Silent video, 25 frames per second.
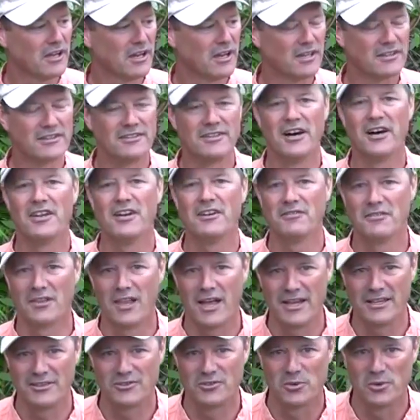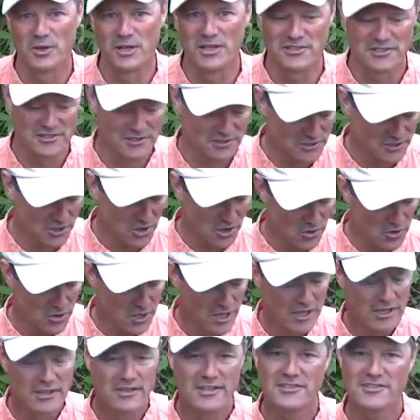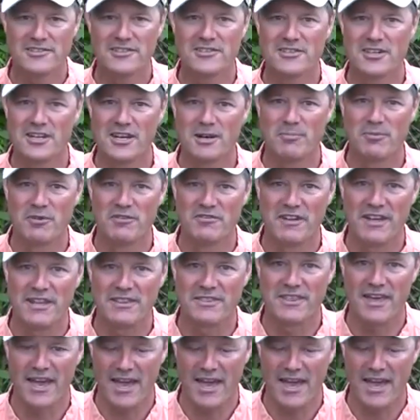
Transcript: a ton of line twists. So this is going to prevent